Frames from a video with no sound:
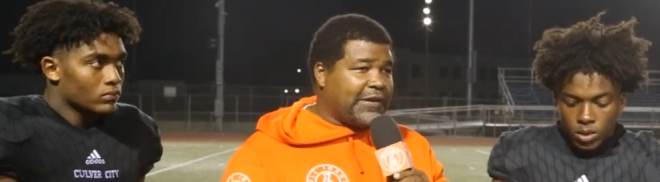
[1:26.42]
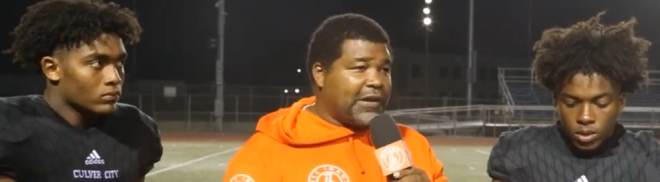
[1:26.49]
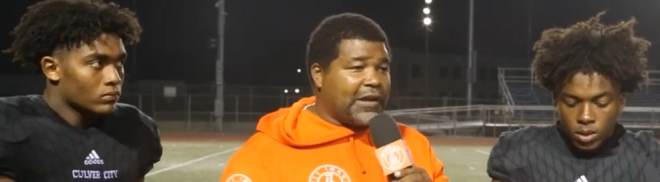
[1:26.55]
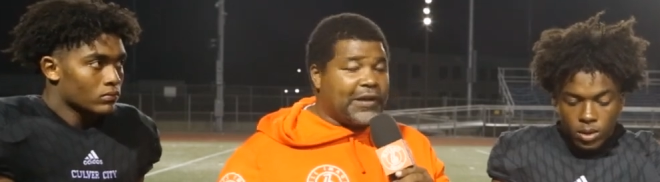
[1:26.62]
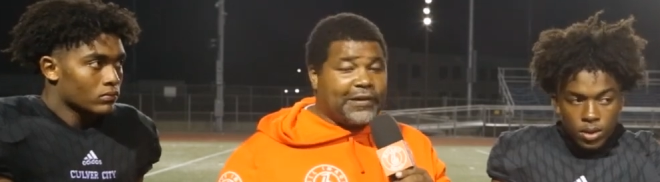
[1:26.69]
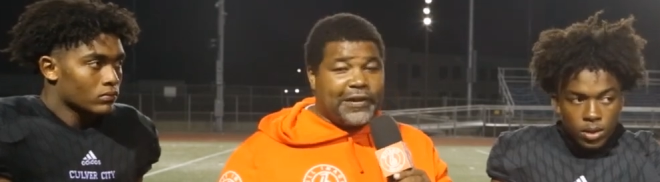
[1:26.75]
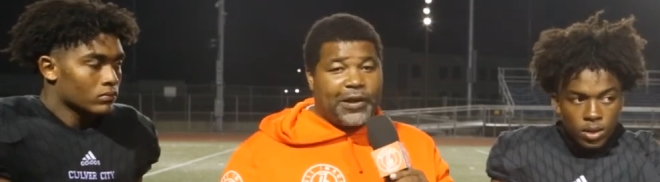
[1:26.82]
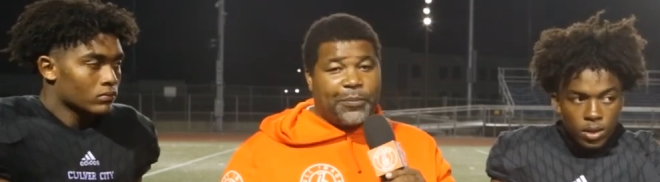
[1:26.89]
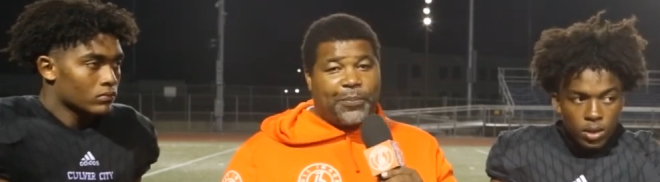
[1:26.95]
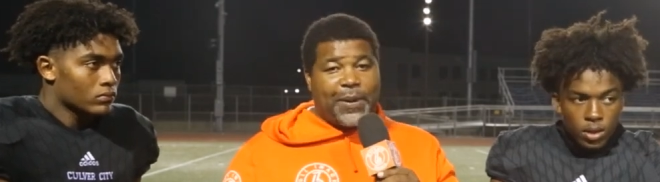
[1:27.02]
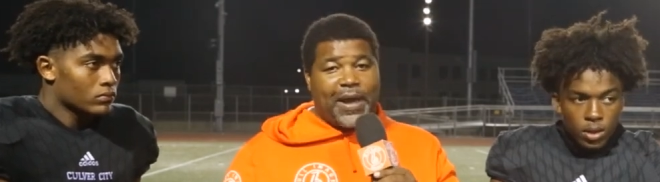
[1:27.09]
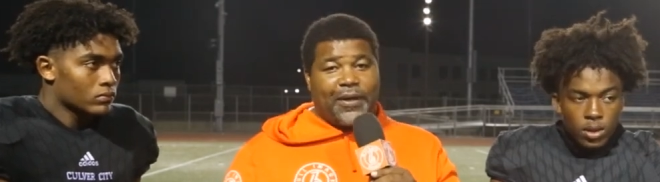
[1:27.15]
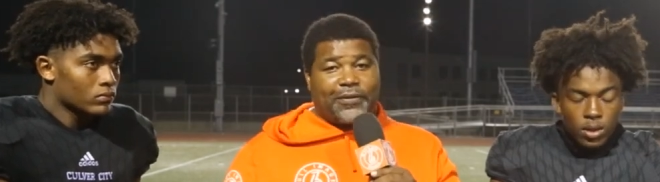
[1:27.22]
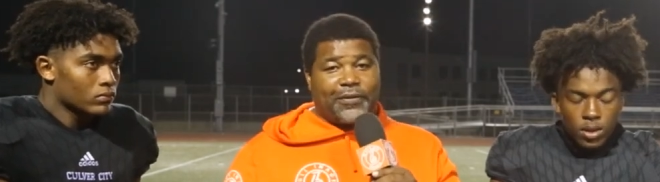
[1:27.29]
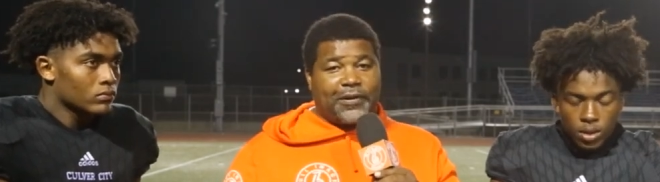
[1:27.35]
Speaker 1: took it to the
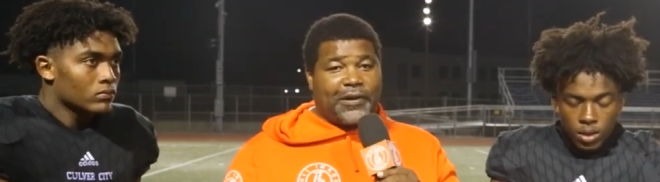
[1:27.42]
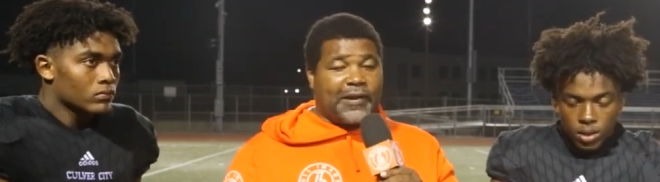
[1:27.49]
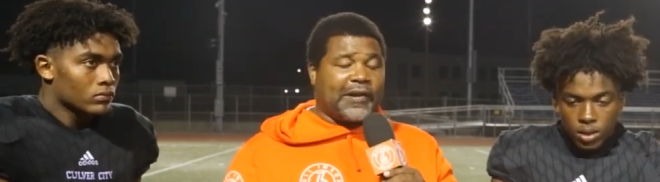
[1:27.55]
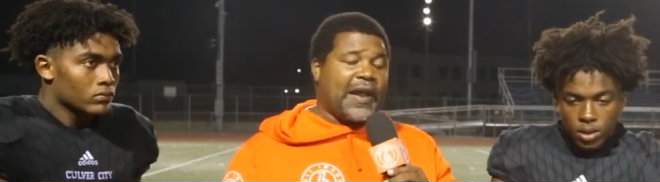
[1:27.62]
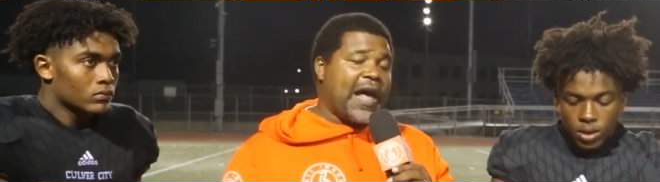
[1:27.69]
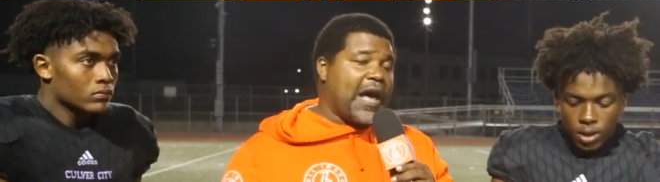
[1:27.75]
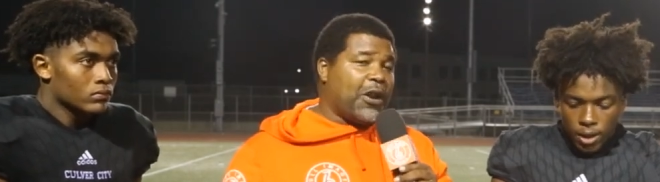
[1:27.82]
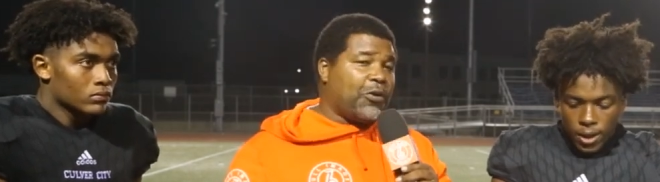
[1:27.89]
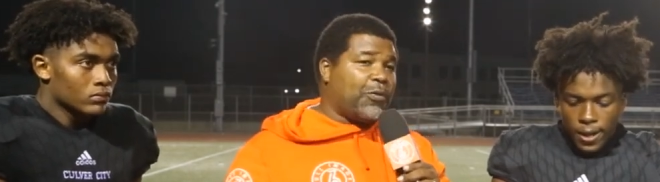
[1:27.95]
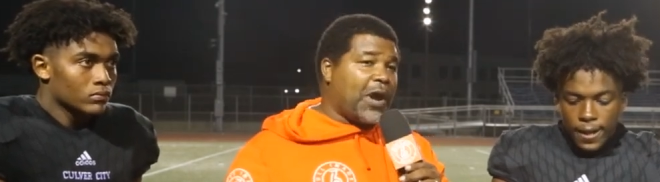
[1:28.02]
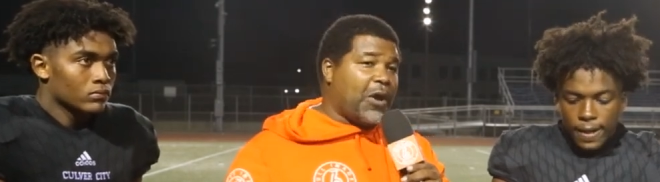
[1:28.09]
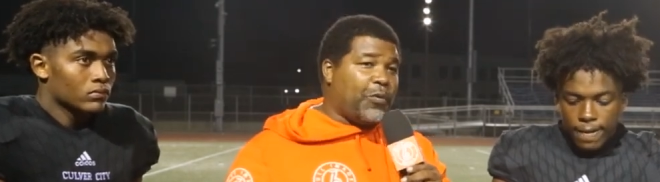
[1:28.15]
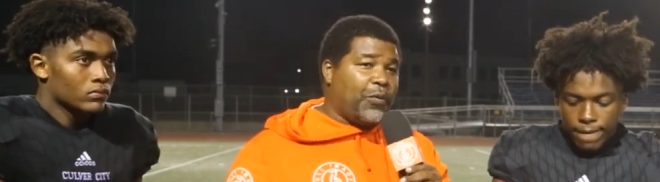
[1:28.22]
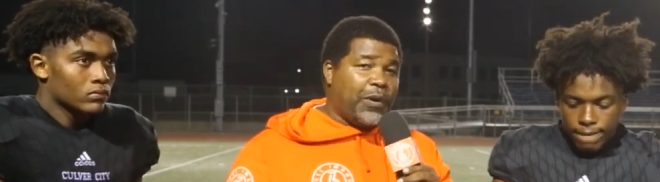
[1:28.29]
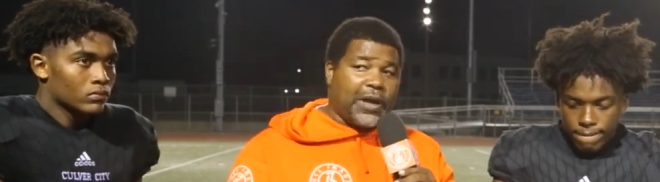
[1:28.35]
Panthers and had a
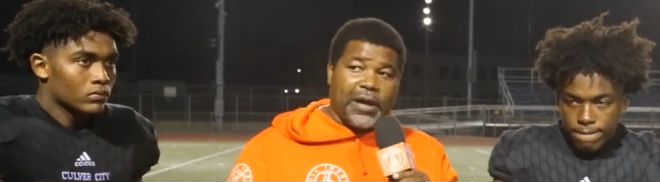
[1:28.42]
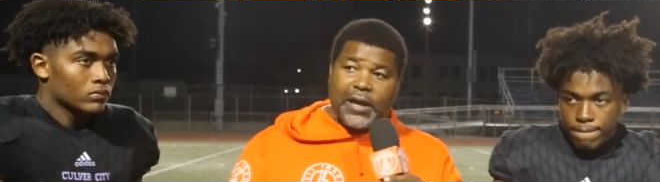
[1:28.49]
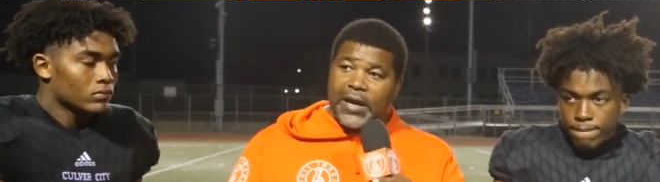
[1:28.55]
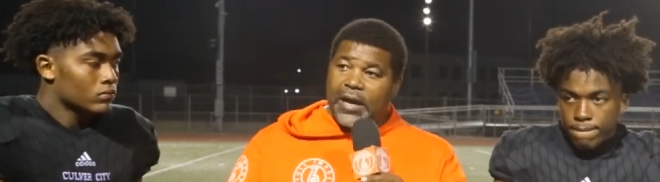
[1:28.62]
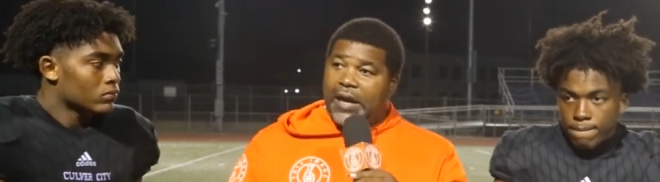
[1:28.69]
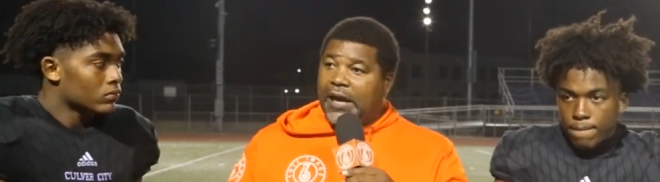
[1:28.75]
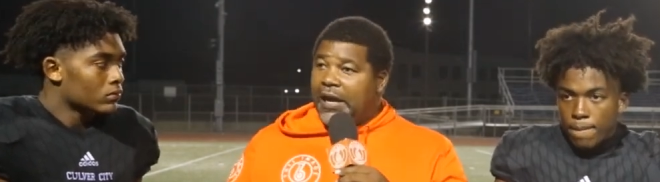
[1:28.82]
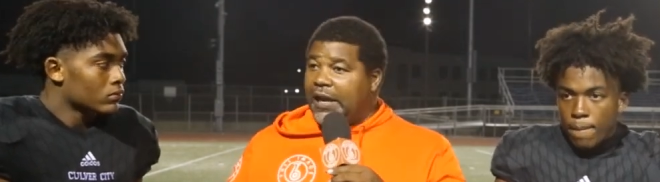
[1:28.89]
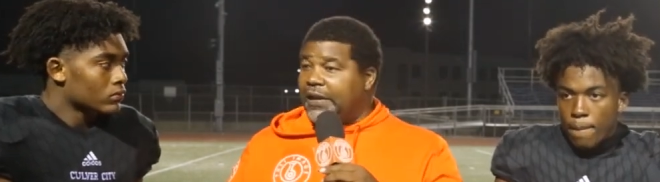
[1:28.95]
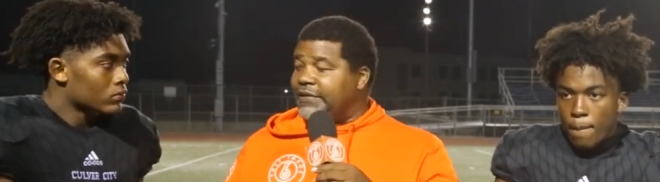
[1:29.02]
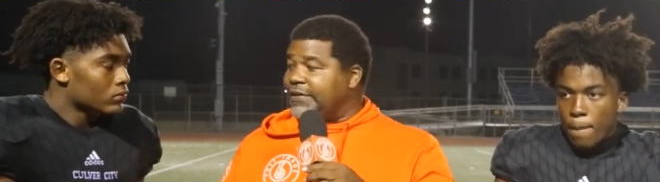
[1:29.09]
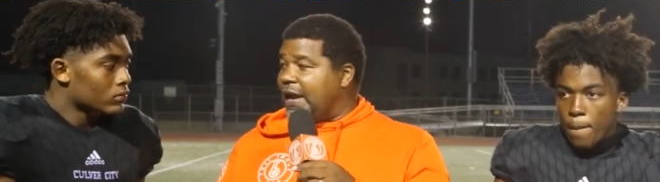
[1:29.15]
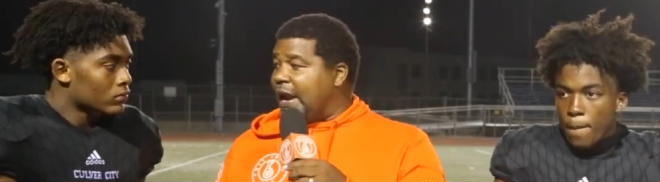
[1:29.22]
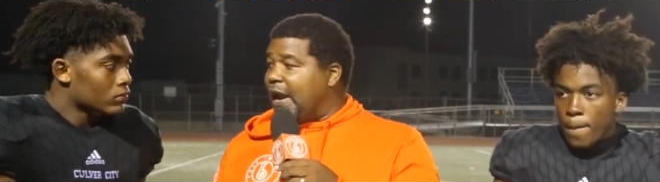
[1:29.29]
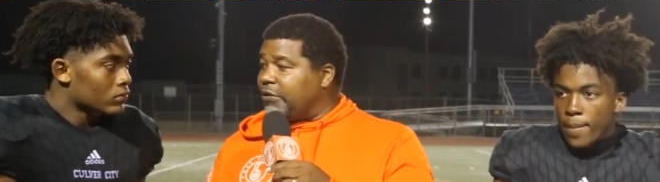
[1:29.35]
great win. Any
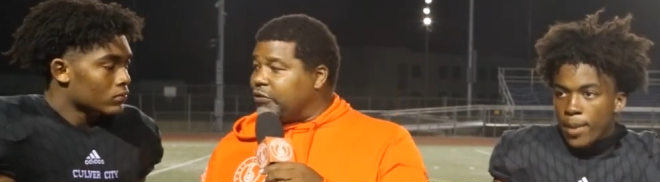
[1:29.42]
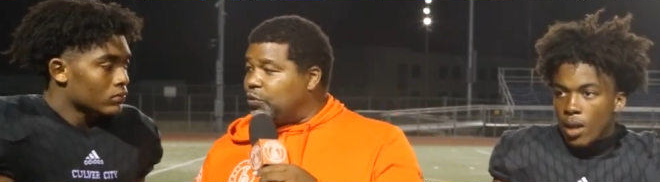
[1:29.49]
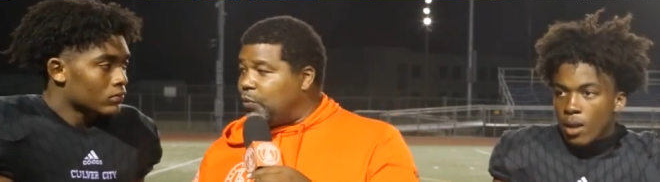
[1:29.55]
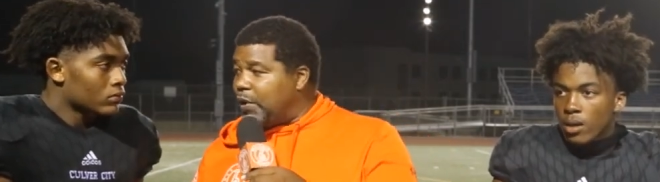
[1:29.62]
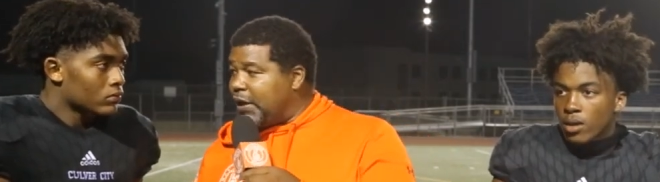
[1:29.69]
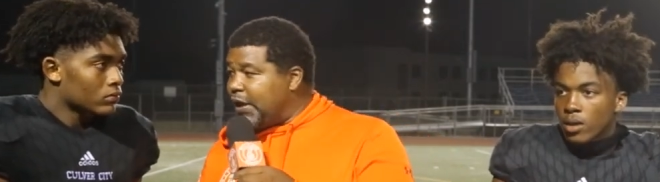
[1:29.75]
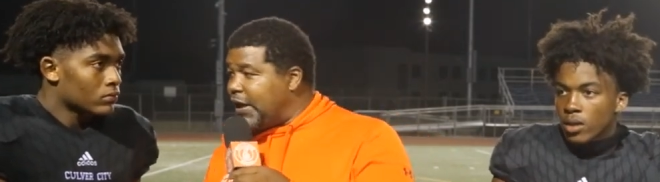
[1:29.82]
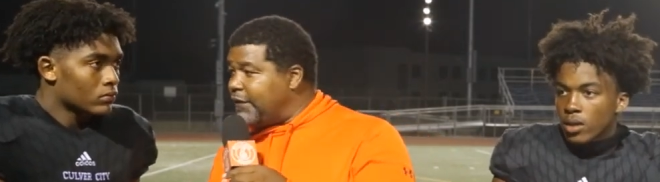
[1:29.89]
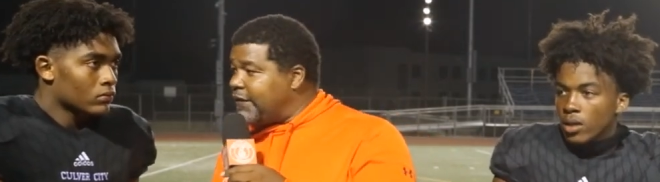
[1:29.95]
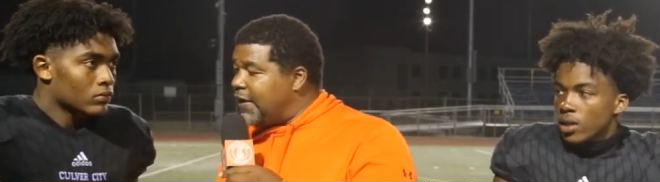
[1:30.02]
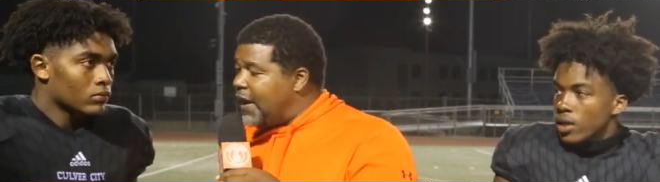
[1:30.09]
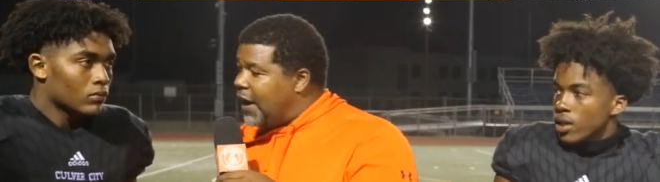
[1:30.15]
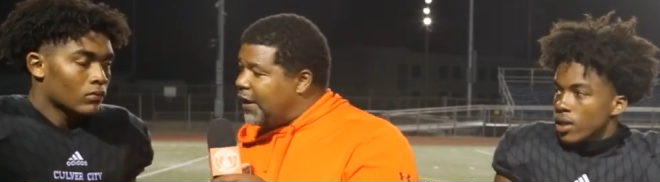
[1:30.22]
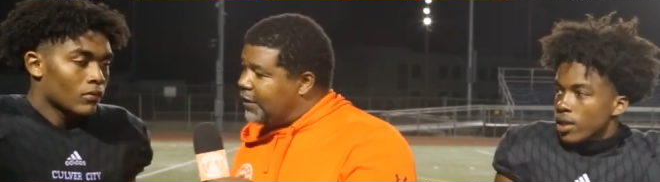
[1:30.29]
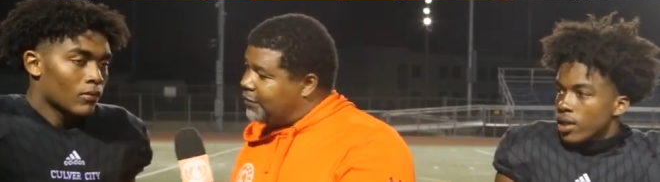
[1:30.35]
shout outs you want to give
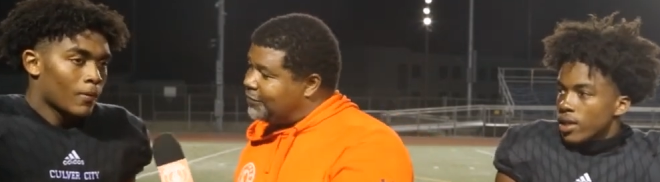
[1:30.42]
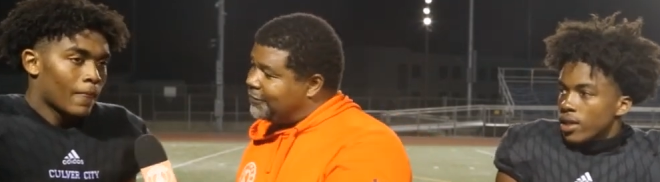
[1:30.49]
tonight?